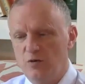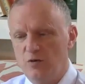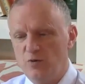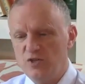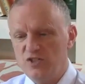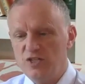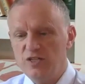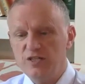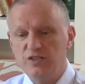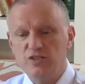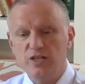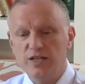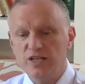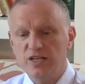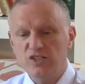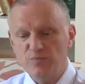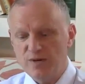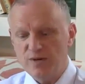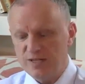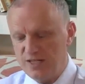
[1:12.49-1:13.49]
which in
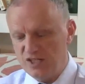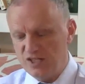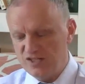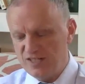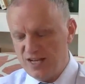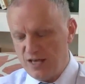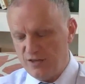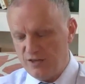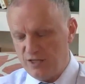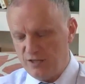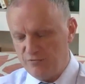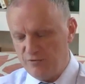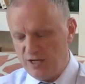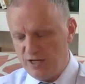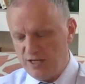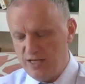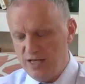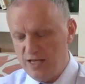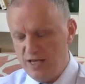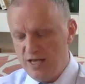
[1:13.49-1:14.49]
today's money is nothing
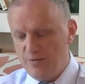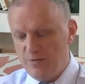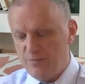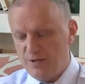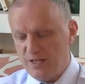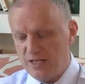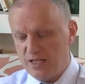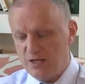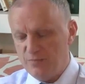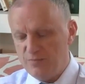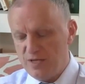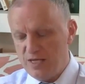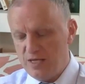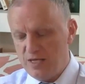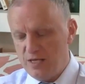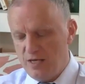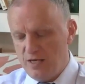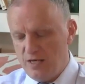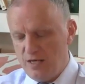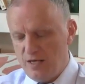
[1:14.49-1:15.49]
really, but it can
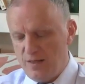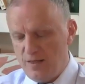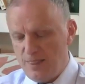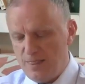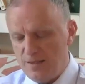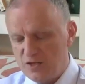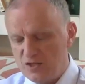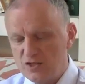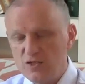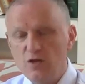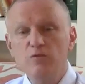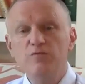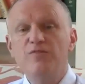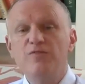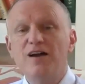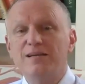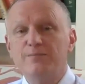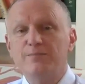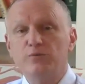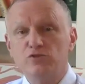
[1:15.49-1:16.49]
be so
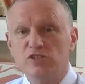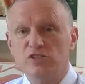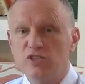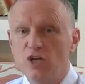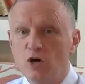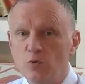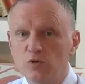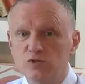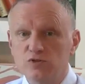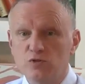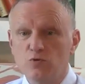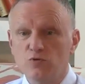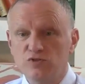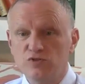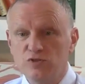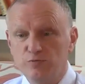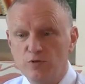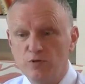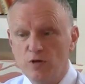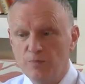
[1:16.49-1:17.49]
valuable to know what's
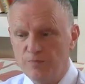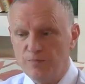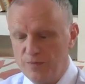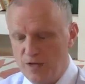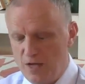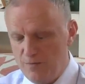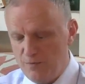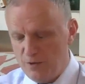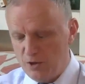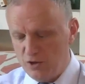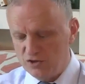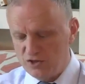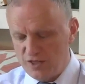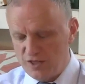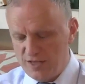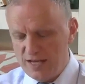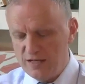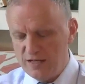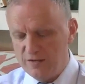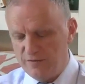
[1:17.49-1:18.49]
causing your problem. Because at
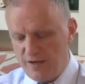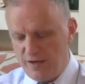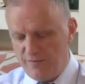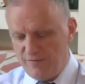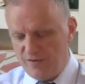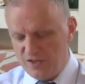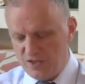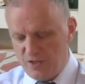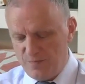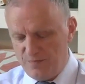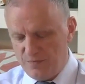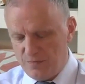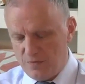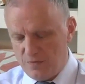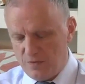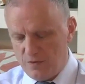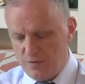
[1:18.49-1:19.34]
the end of that visit,